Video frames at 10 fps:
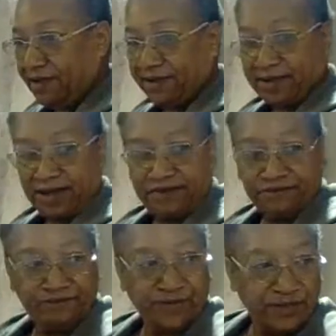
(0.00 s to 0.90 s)
I
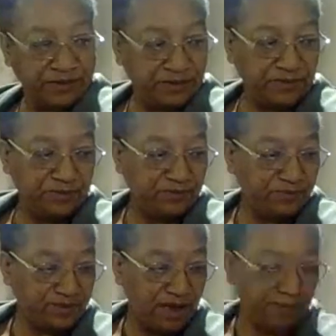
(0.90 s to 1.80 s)
got
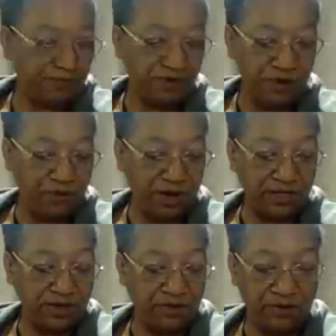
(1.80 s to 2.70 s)
phones. I'm so
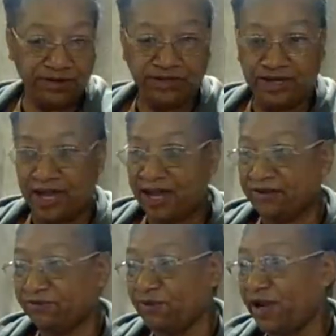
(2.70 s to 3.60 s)

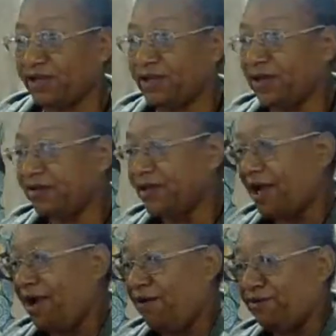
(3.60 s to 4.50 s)
unorganized right now, y'all.
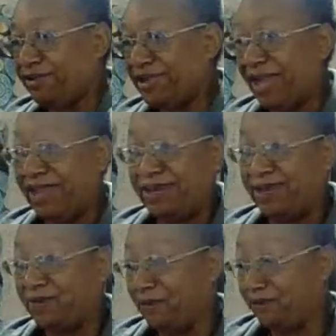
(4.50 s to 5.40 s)
It ain't
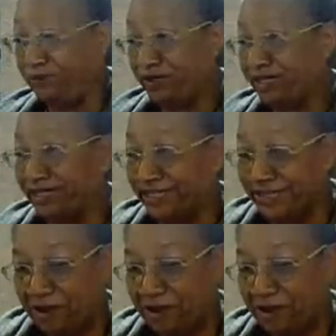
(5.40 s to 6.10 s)
even funny.